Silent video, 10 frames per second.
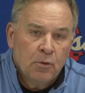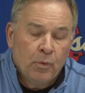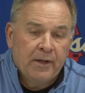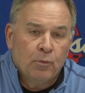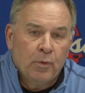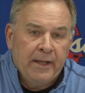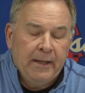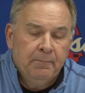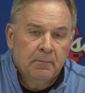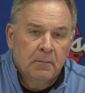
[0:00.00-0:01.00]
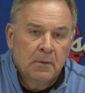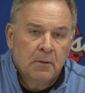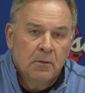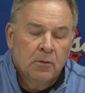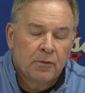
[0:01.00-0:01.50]

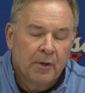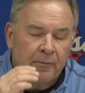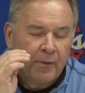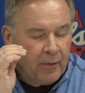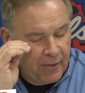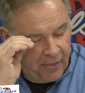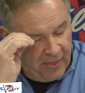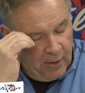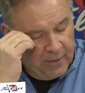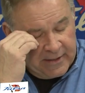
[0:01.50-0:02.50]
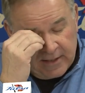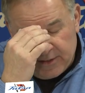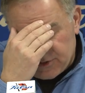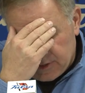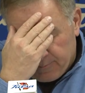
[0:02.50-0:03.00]
the thing we did in
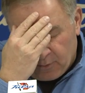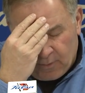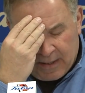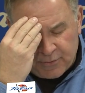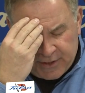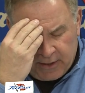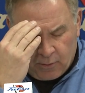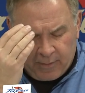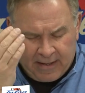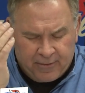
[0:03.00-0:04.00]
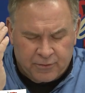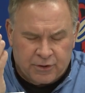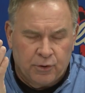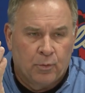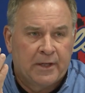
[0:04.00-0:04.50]
December when I was here, we had those
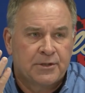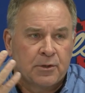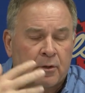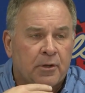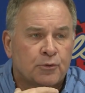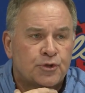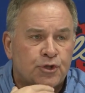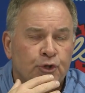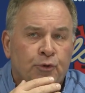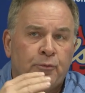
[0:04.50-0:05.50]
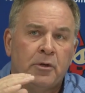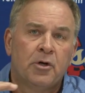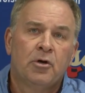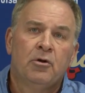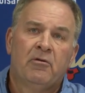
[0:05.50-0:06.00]
2 weeks or those 2
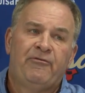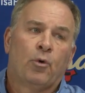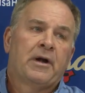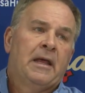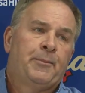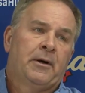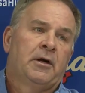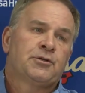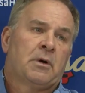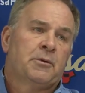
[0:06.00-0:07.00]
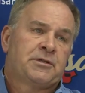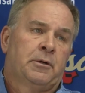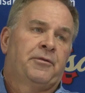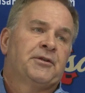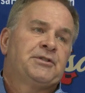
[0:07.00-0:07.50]
4-day periods where I was
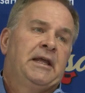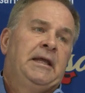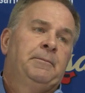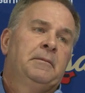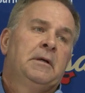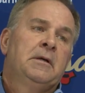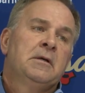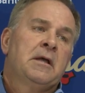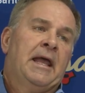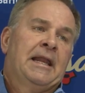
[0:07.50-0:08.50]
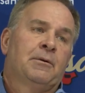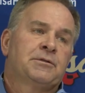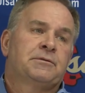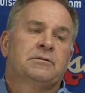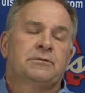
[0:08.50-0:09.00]
here with the team, and I
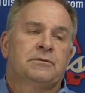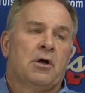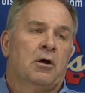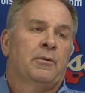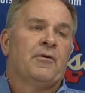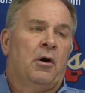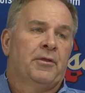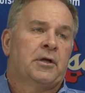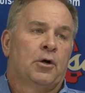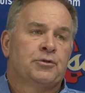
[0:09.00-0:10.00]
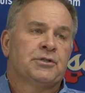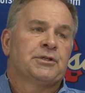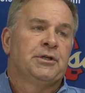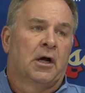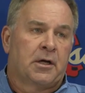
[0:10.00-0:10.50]
was talking with all the coaches
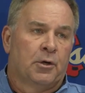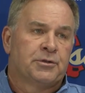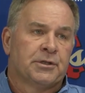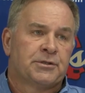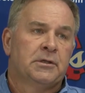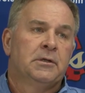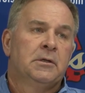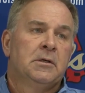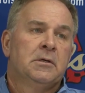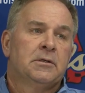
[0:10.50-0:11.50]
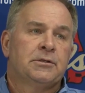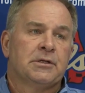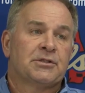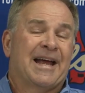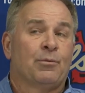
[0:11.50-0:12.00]
and young coaches.
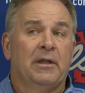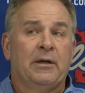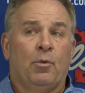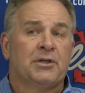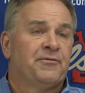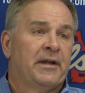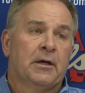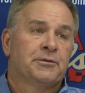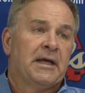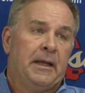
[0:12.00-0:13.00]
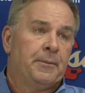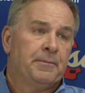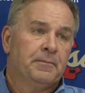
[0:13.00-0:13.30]
Just, I really didn't watch videotape.